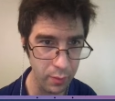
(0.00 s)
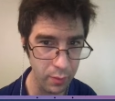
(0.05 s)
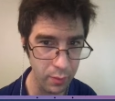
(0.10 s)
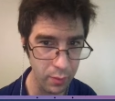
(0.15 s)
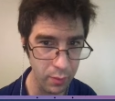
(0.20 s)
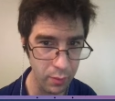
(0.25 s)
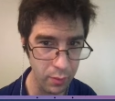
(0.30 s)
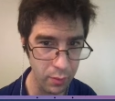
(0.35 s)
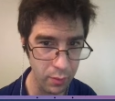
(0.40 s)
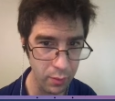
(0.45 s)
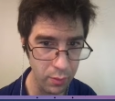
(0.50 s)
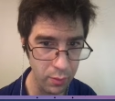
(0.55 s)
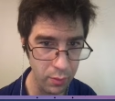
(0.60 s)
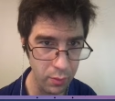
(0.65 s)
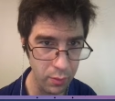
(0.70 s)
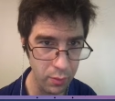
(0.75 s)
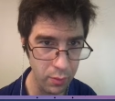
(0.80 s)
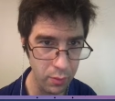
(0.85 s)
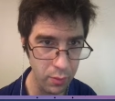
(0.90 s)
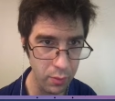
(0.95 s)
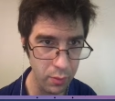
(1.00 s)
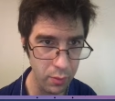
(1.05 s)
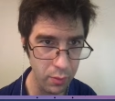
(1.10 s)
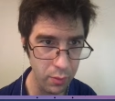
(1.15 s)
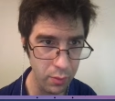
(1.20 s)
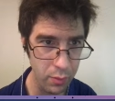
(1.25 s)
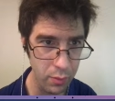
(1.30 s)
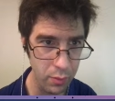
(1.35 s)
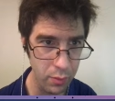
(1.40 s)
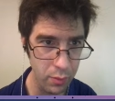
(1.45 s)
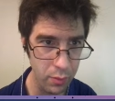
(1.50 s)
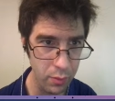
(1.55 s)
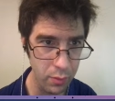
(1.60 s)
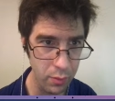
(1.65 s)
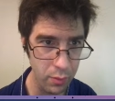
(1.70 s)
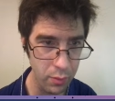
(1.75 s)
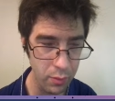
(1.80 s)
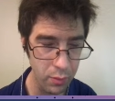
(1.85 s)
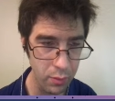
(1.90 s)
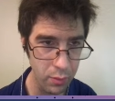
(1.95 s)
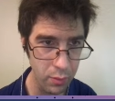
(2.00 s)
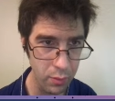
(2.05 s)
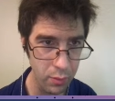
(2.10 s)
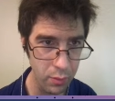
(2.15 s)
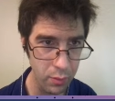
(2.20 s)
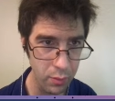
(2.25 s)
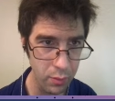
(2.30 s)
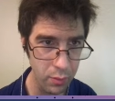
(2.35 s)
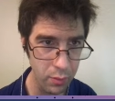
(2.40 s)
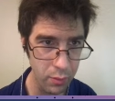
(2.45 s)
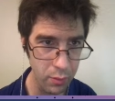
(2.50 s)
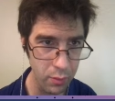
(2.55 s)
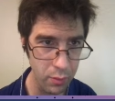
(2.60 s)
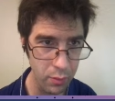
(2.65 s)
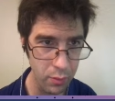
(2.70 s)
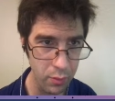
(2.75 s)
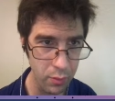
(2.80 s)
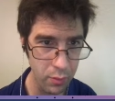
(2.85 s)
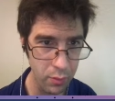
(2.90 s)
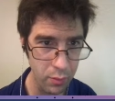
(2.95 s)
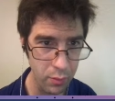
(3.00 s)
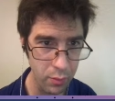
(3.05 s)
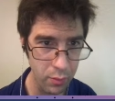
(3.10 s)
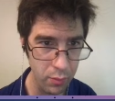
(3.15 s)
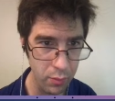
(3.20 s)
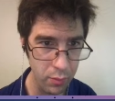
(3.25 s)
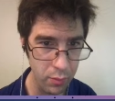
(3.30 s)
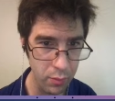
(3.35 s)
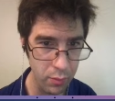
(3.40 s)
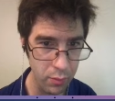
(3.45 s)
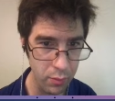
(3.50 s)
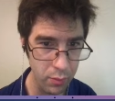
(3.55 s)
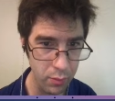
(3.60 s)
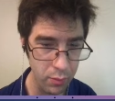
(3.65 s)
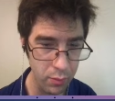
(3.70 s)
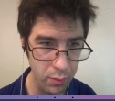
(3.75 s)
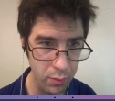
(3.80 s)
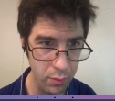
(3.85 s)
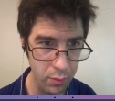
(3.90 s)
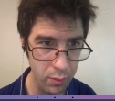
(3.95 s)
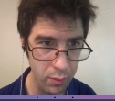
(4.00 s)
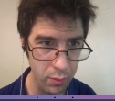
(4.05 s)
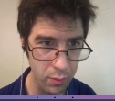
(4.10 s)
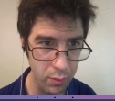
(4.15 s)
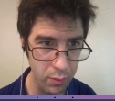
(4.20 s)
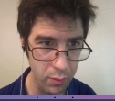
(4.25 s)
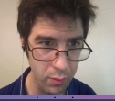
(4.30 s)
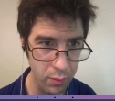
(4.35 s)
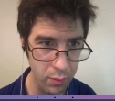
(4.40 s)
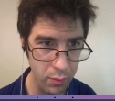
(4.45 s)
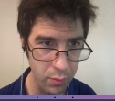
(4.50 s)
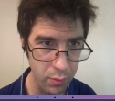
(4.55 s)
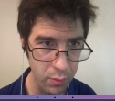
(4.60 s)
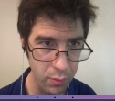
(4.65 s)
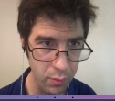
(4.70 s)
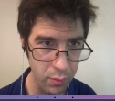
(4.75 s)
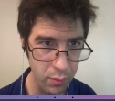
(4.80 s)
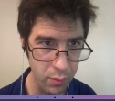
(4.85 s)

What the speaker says: (no one is talking)